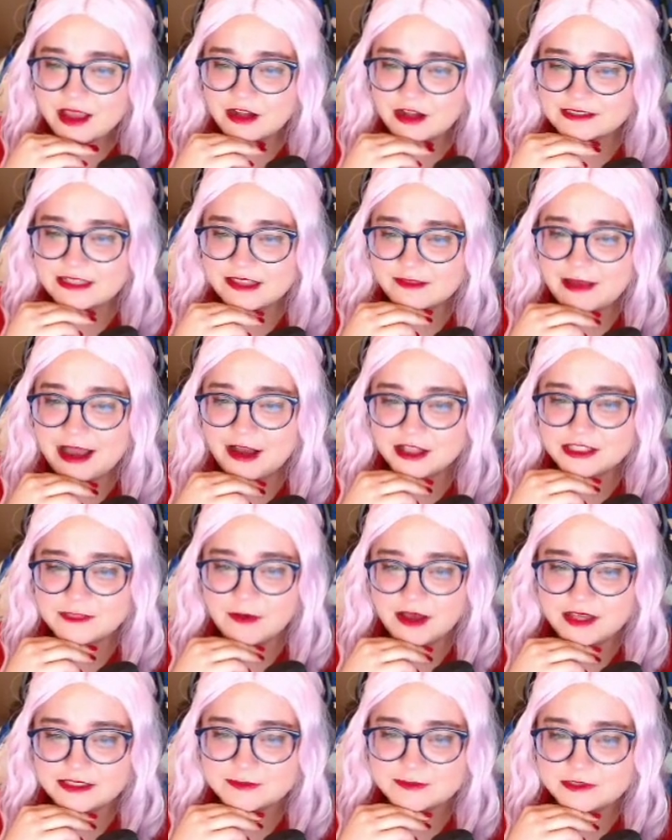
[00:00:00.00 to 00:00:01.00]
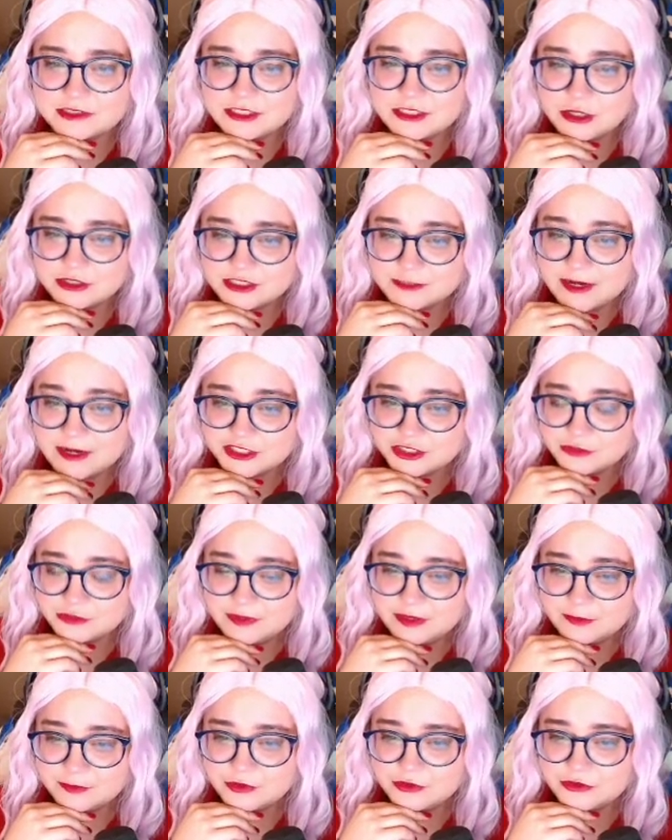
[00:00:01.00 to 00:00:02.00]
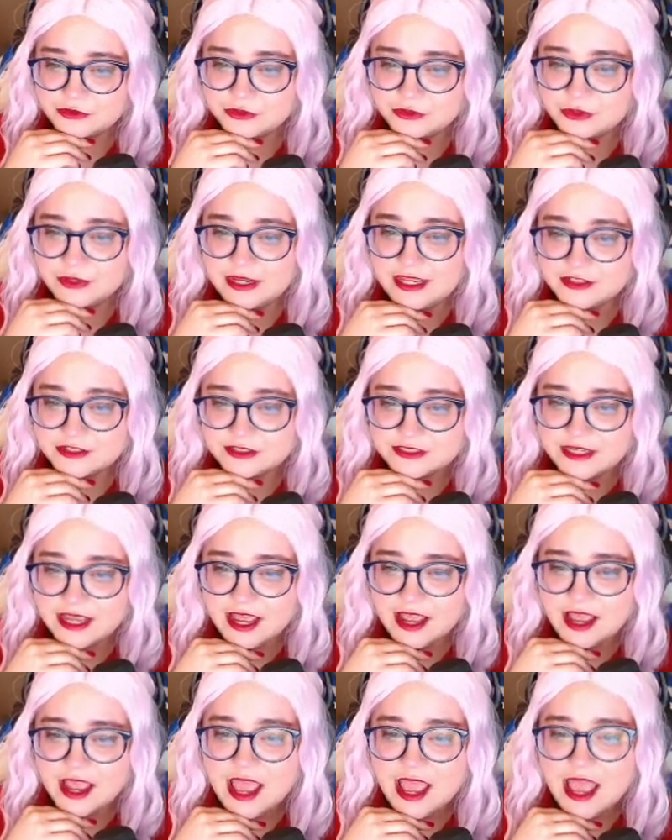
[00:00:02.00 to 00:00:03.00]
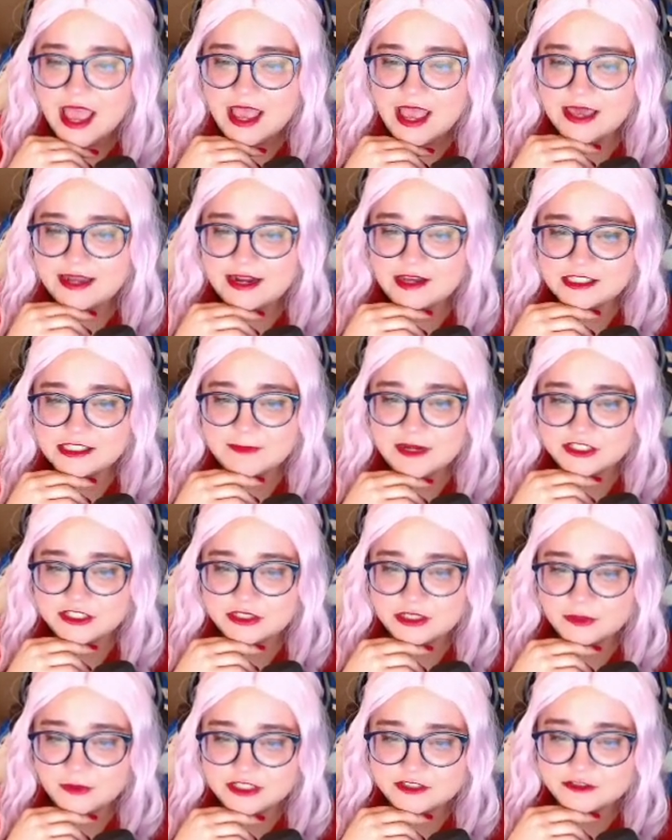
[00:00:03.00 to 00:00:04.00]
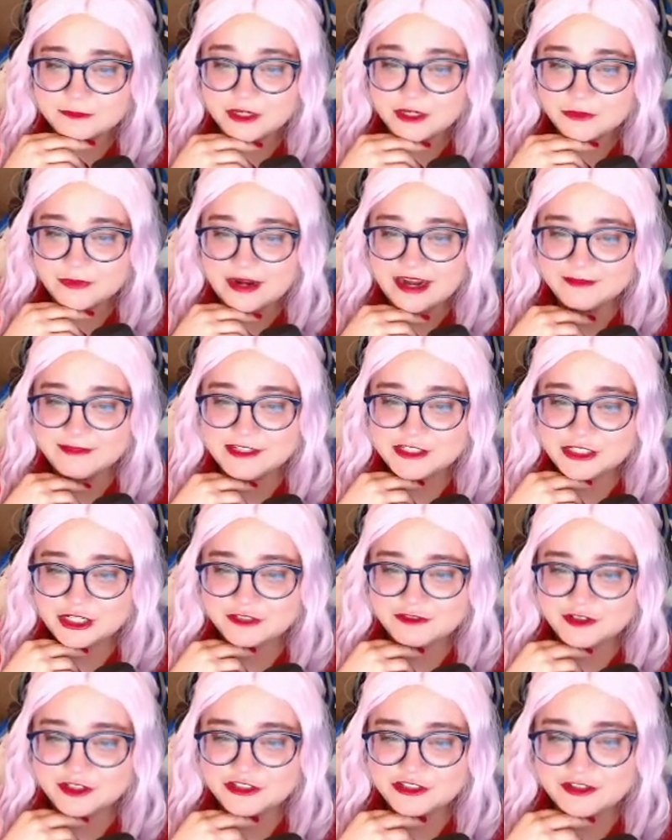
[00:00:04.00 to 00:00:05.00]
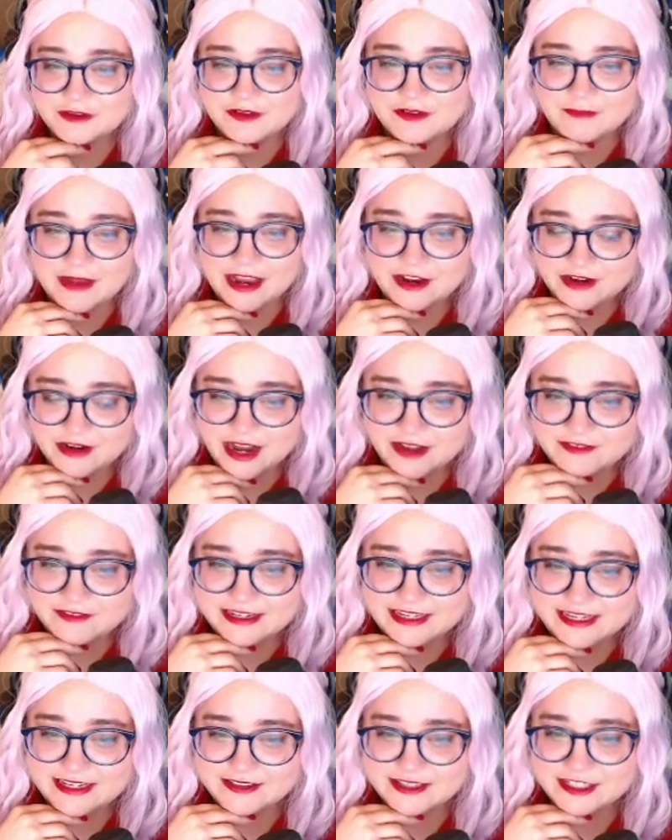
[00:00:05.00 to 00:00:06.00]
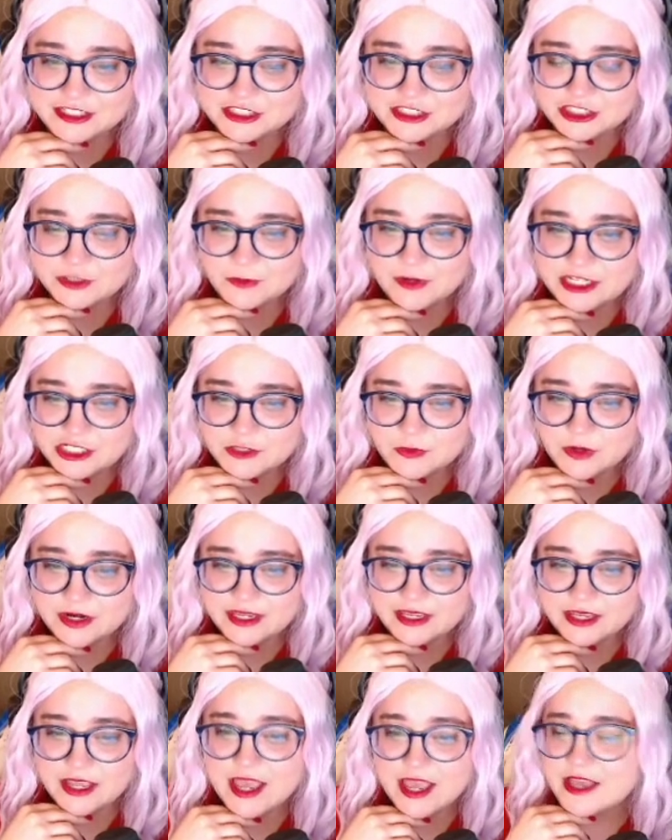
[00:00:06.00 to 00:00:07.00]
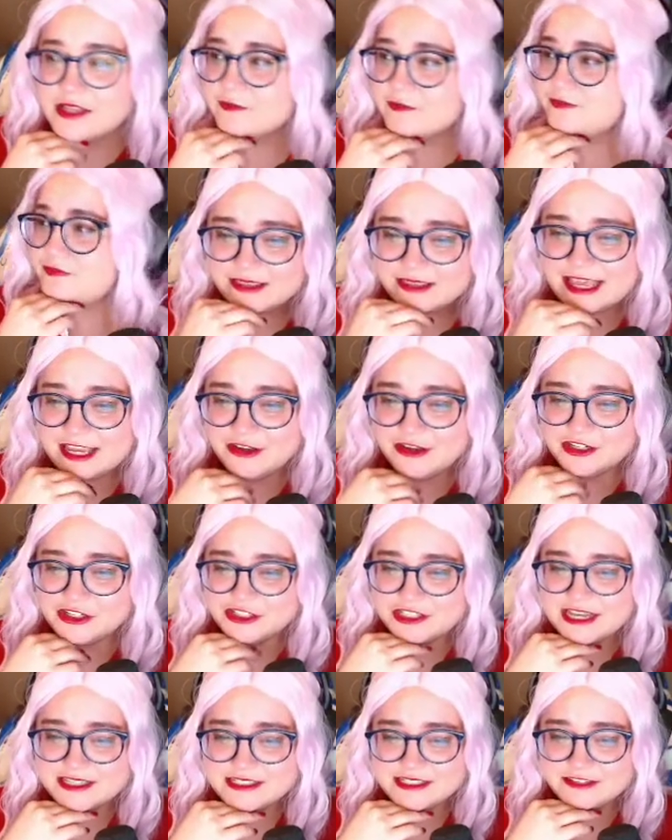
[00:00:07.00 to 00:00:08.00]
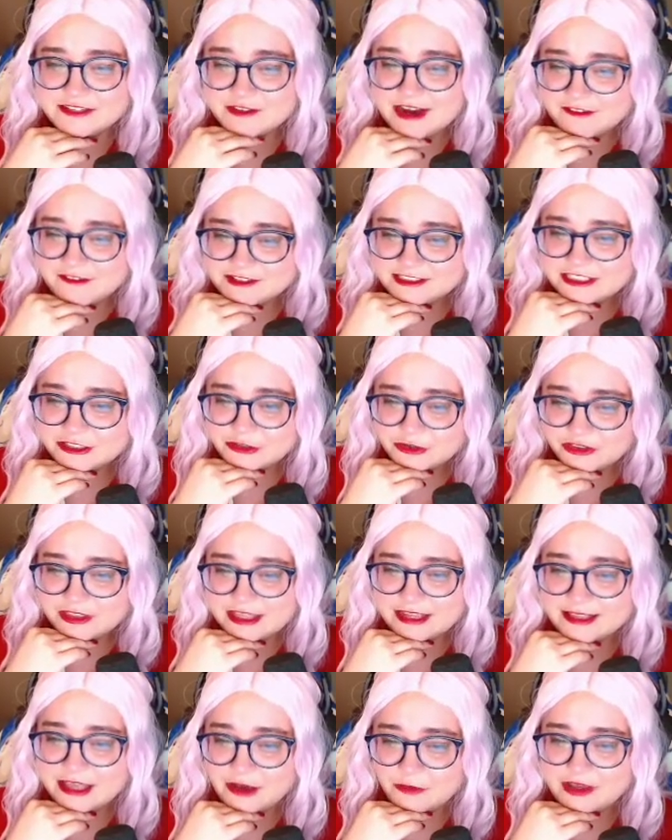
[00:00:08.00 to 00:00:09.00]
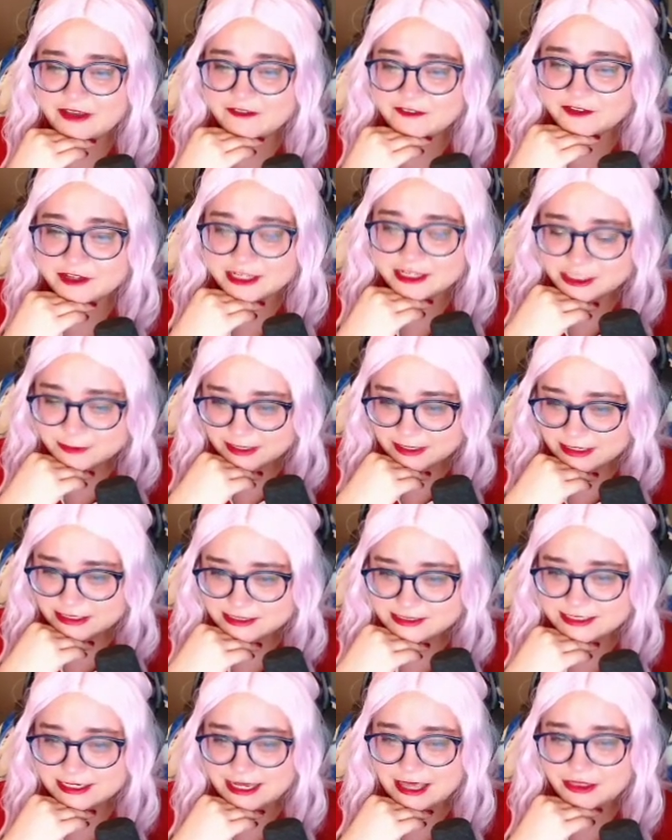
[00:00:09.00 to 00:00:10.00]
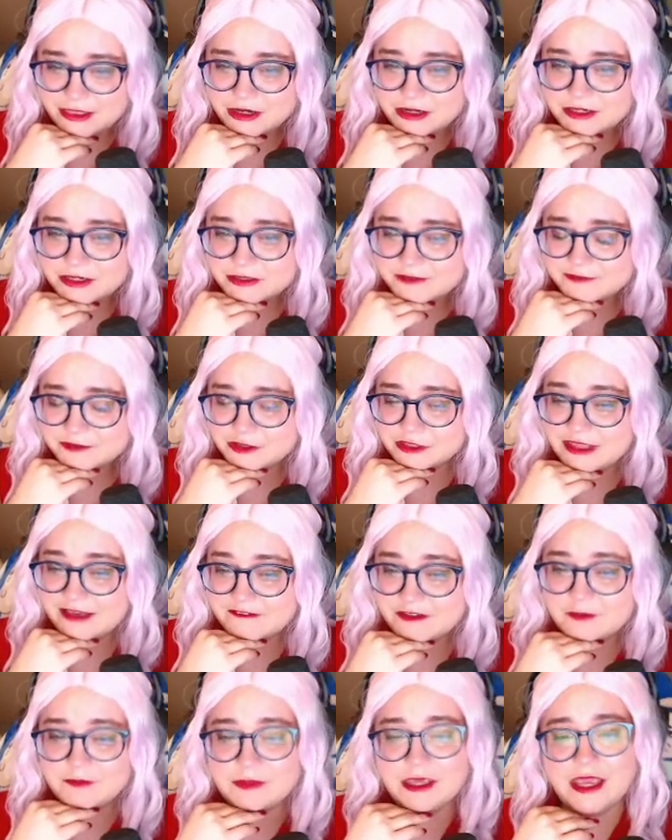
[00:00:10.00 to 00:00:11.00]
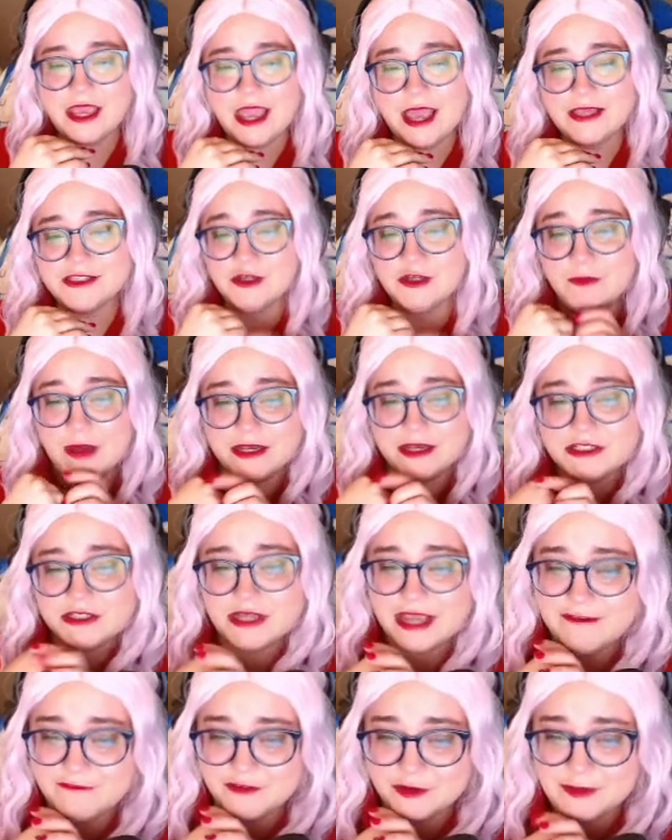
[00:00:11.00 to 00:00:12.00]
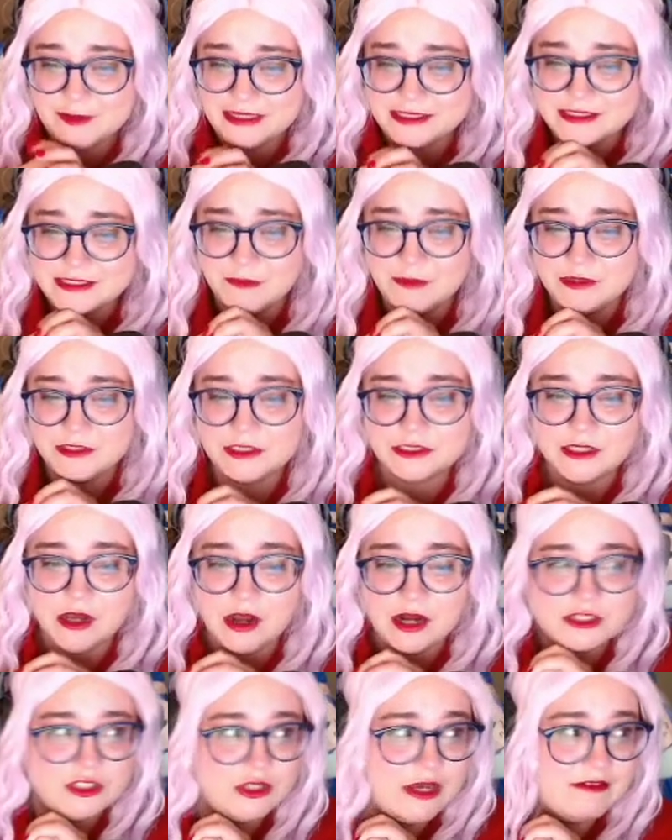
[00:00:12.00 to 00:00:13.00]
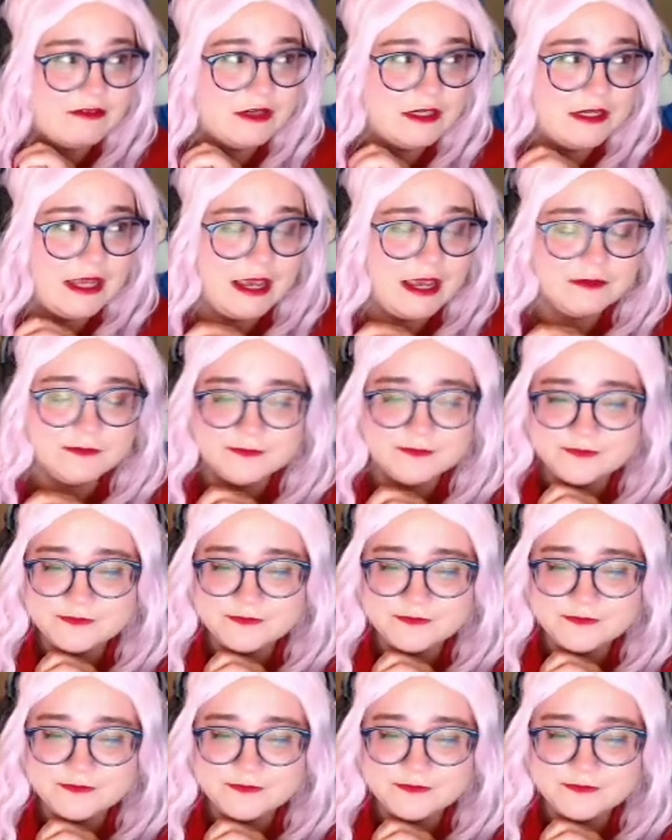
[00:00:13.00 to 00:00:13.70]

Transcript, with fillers: I'll tell them how it's possible to know special people through internet and how special it was for me to randomly search for a stream of Minecraft in English in 2020. Thank you to Jesse for every single thing that we've experienced together, for loving me so much, and for being someone to talk to every day.